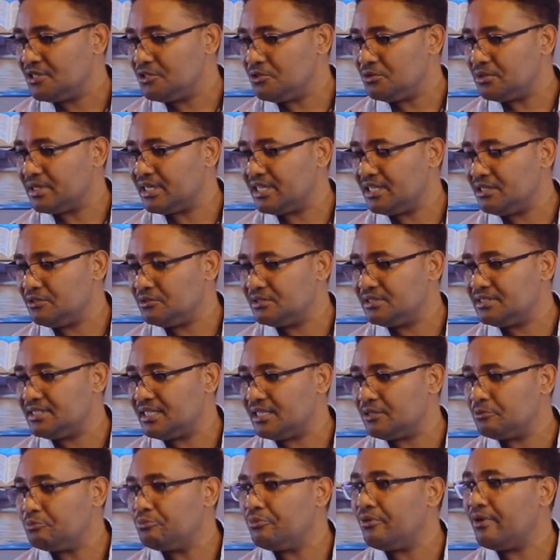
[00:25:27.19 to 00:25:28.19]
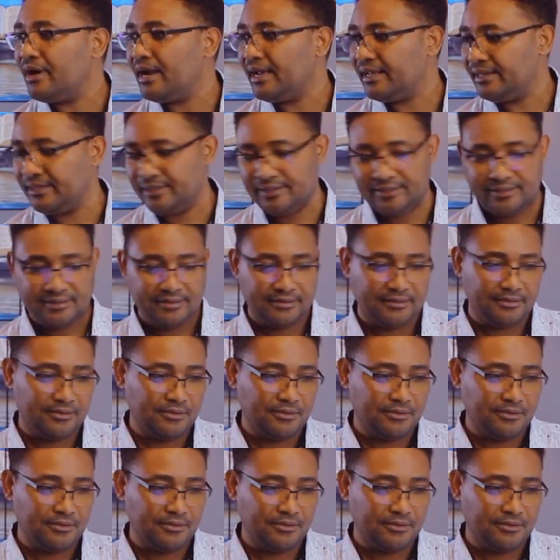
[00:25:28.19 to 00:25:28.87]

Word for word: You cannot take pride,